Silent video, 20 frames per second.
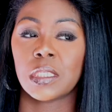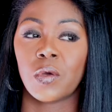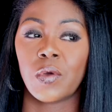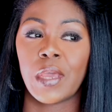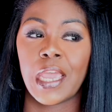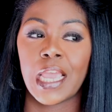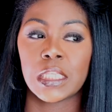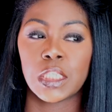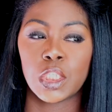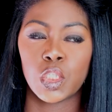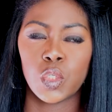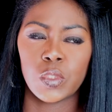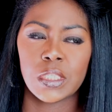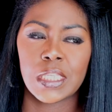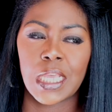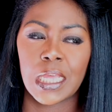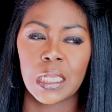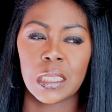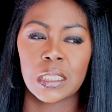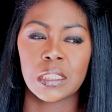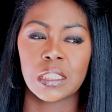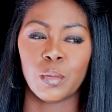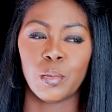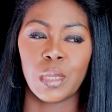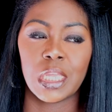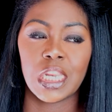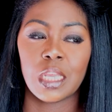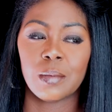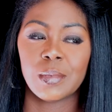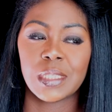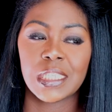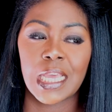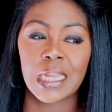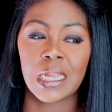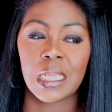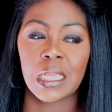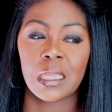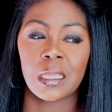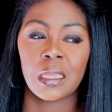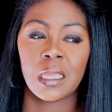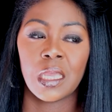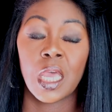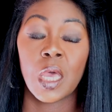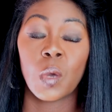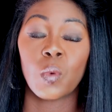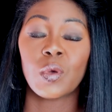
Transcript: So it has two settings, the medium setting.